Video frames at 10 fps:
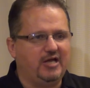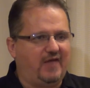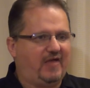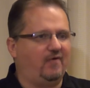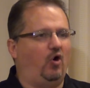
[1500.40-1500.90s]
You'd
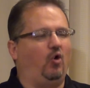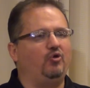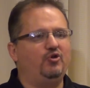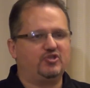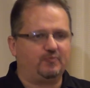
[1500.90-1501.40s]
have to have a
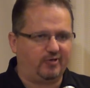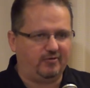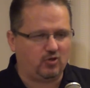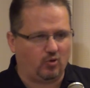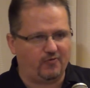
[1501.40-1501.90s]
whole new
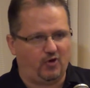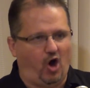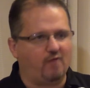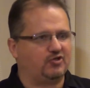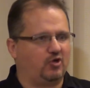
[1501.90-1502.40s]
Supreme Court that
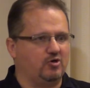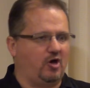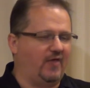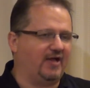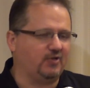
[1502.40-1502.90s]
overturned
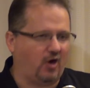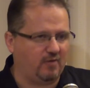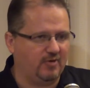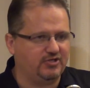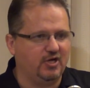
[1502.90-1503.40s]
all that
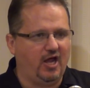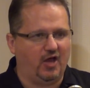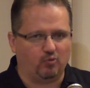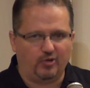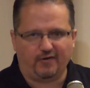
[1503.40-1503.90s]
garbage
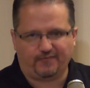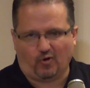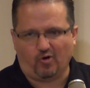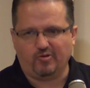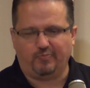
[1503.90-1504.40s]
and
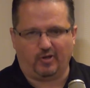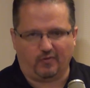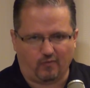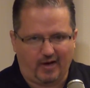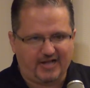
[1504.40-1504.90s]
reaffirmed the Bill
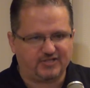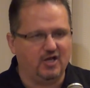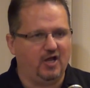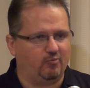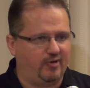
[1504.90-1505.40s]
of
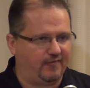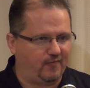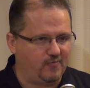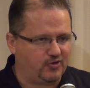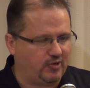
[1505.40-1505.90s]
Rights and
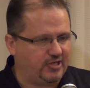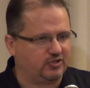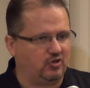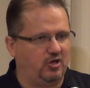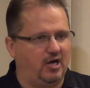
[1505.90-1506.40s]
reaffirmed the
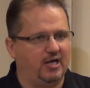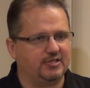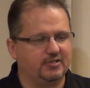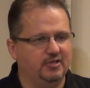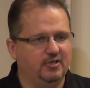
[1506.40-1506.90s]
Treason
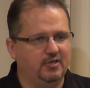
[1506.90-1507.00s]
Clause.